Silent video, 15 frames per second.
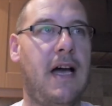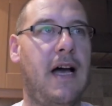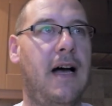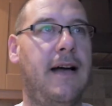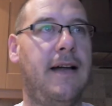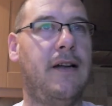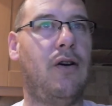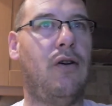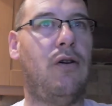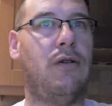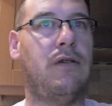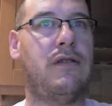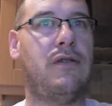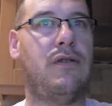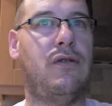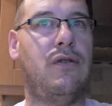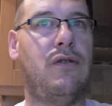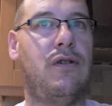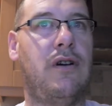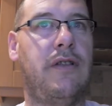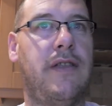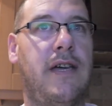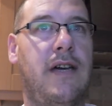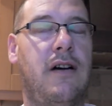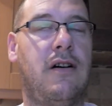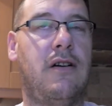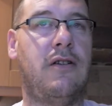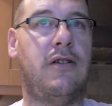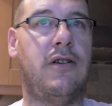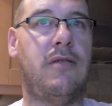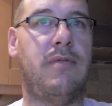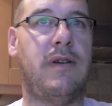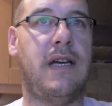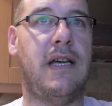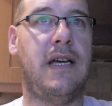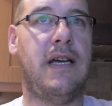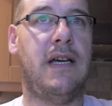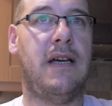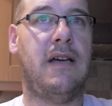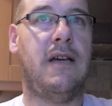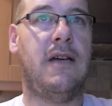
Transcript: and also they are going to be